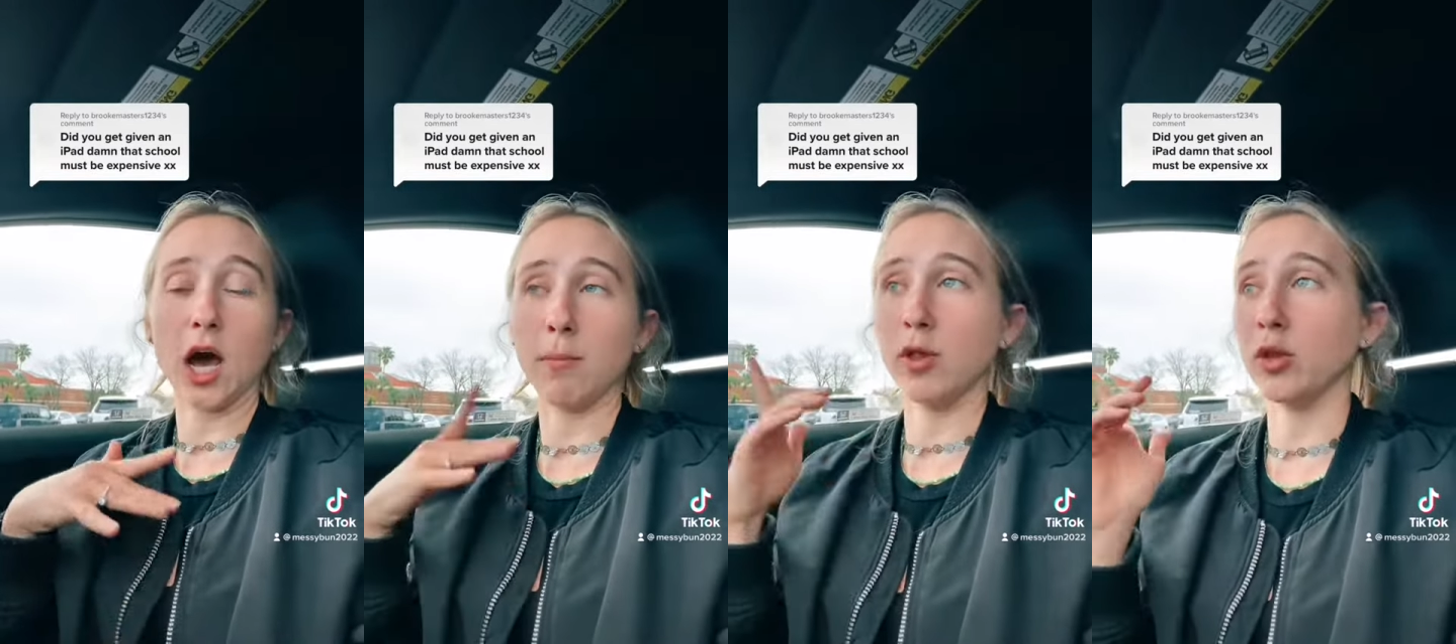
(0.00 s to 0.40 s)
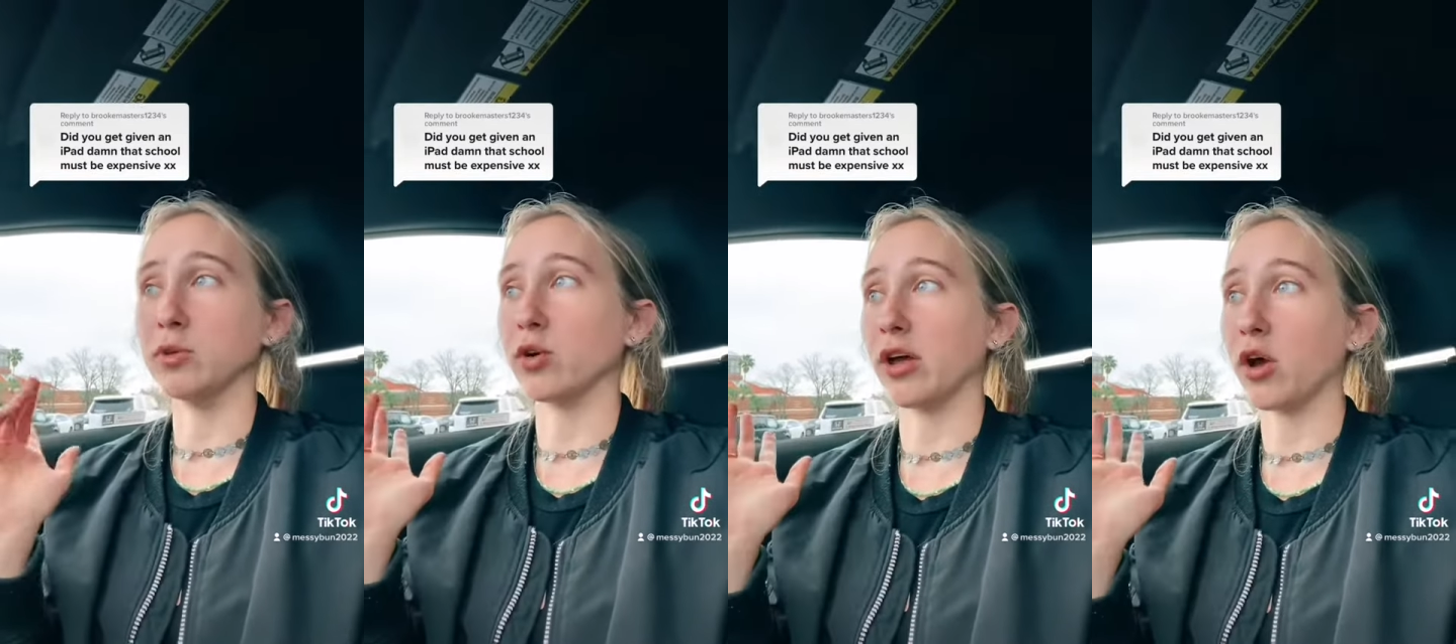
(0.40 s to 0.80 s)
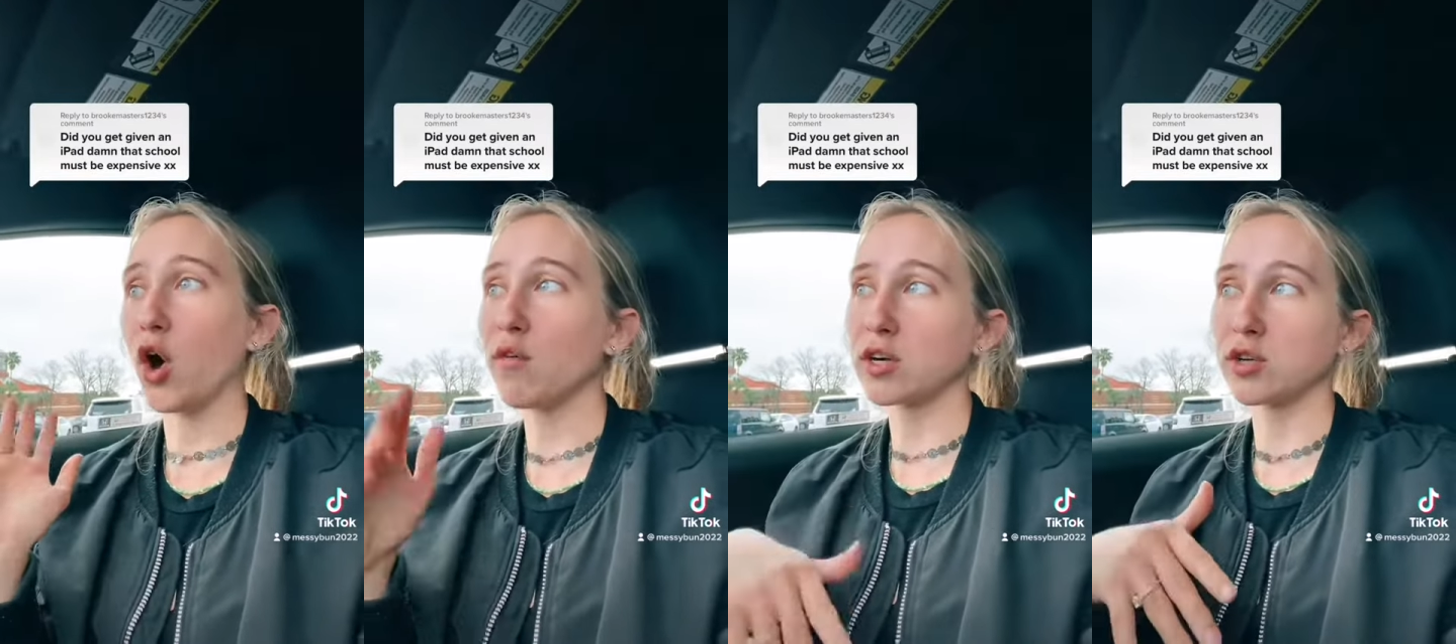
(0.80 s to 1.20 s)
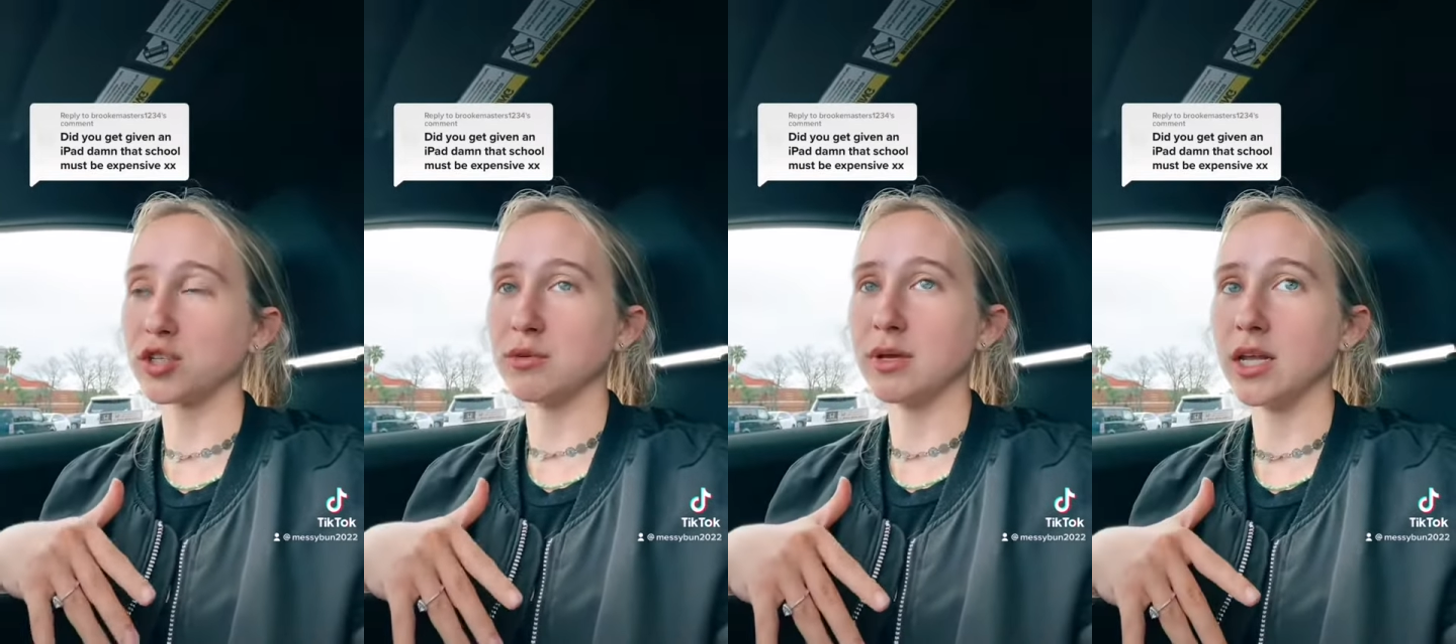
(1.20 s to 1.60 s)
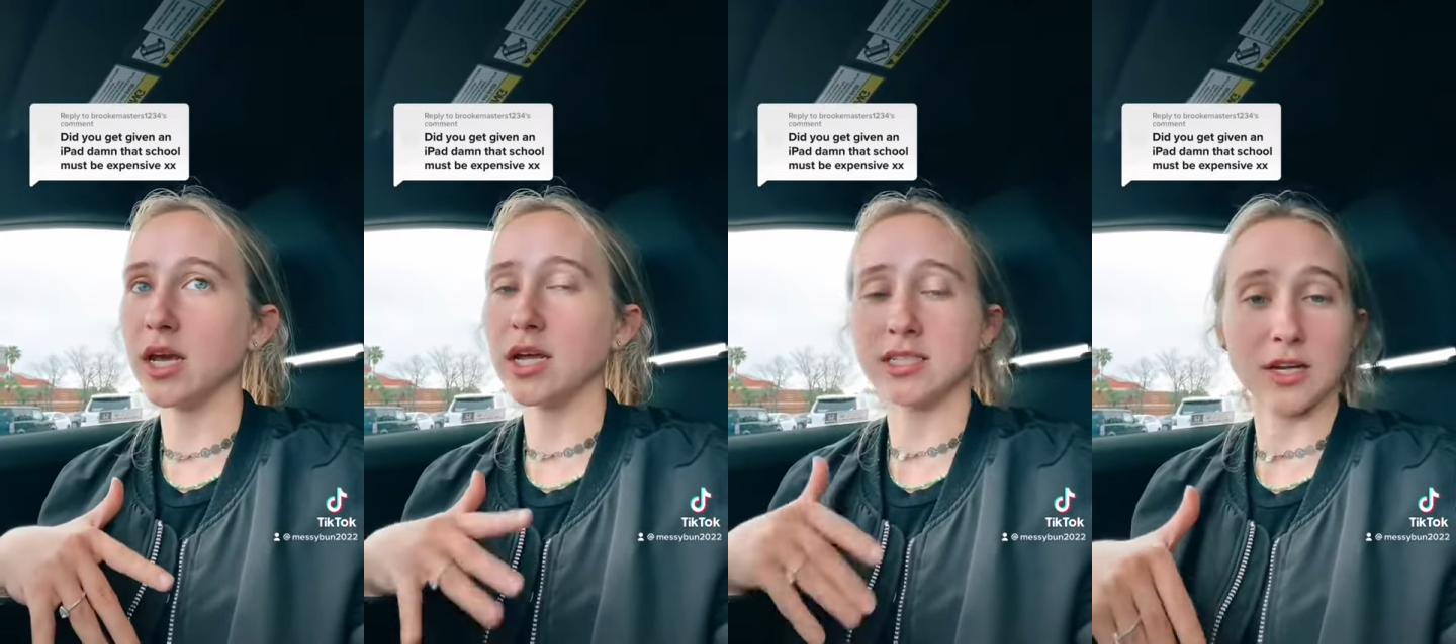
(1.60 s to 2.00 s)
upload them to like all of our social
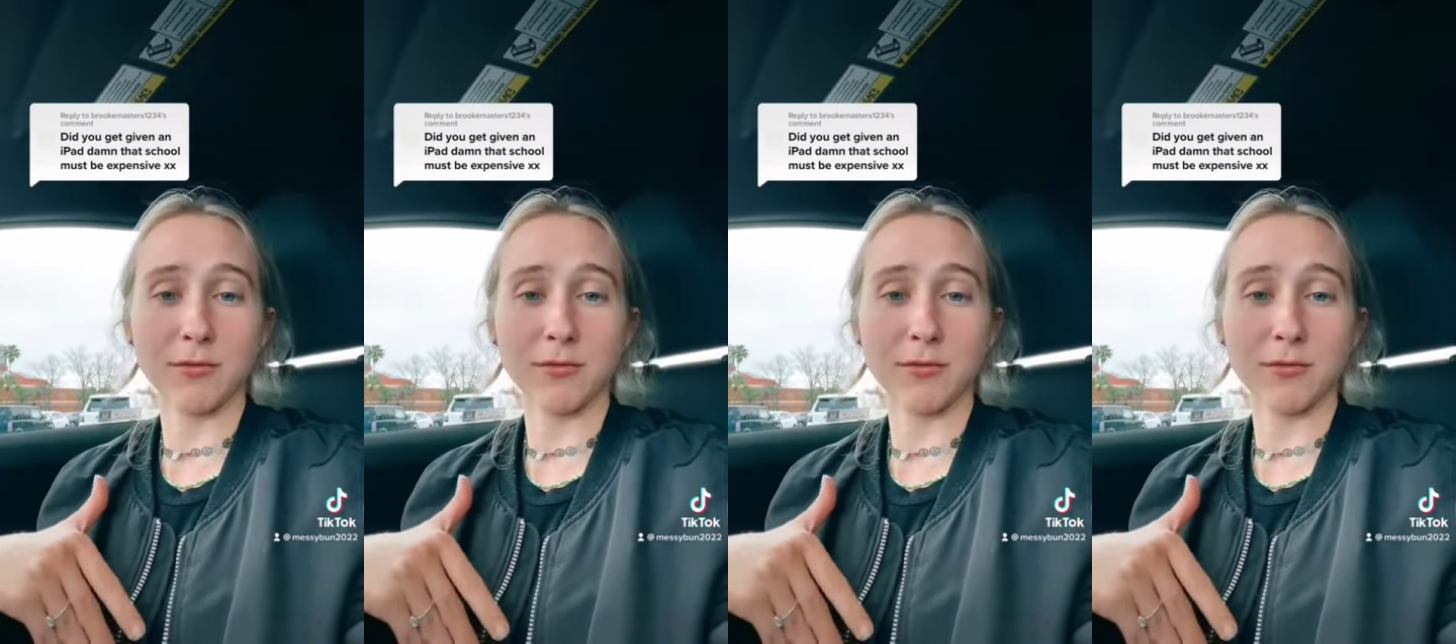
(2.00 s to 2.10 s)
media and stuff